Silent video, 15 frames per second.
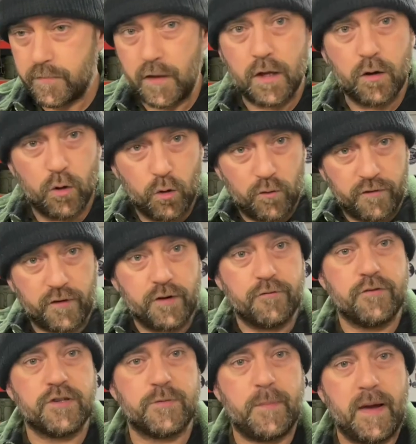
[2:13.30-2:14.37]
love and
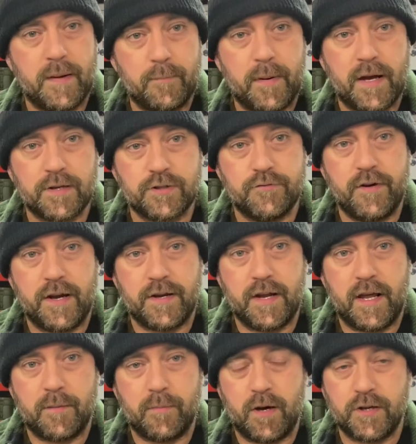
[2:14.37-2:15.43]
respect back to
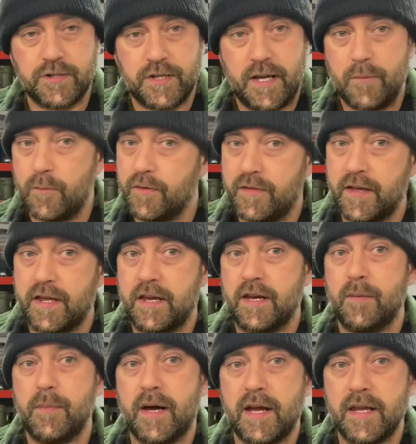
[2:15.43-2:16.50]
Redneck by saying, we're thinking
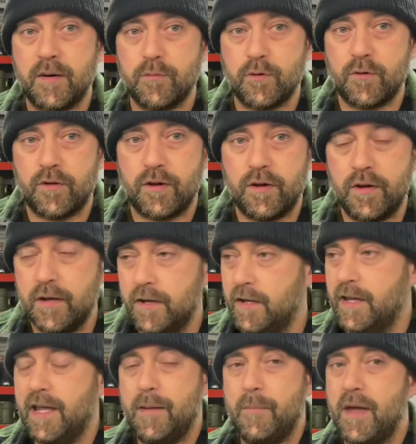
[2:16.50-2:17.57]
about you, brother.
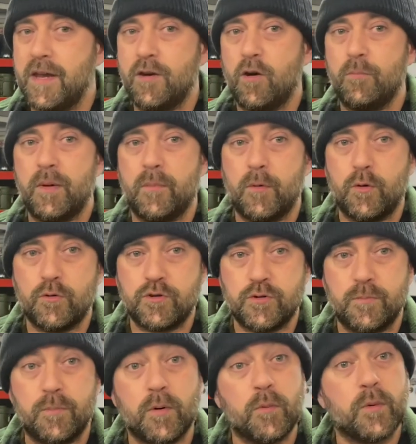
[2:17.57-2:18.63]
It may not be much,
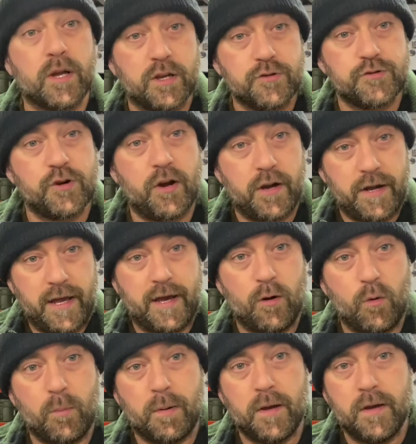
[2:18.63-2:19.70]
but we can try and
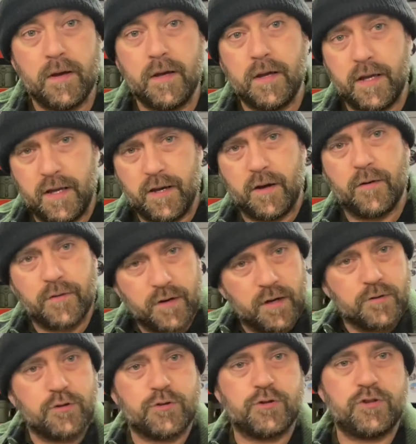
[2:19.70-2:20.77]
help, you know, and,
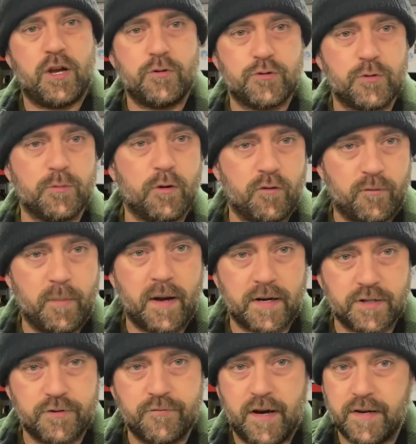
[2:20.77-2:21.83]
and just show some love back
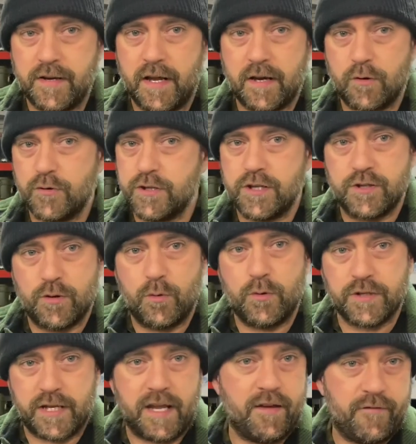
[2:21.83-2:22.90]
to Redneck because he's
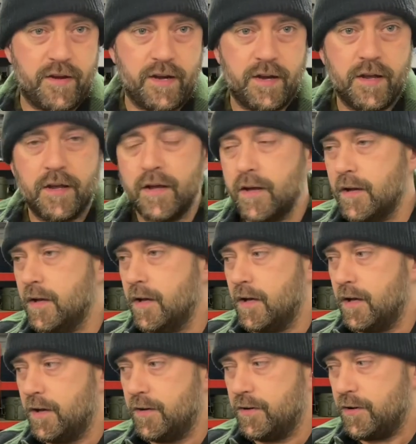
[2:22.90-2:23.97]
always giving.
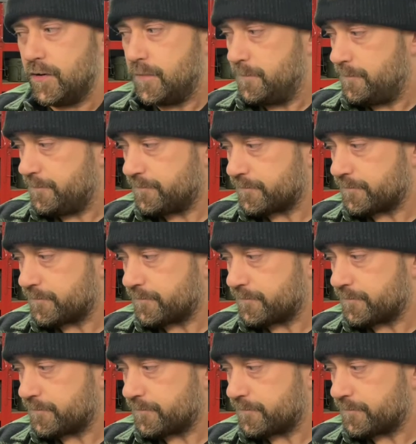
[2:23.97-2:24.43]
And um,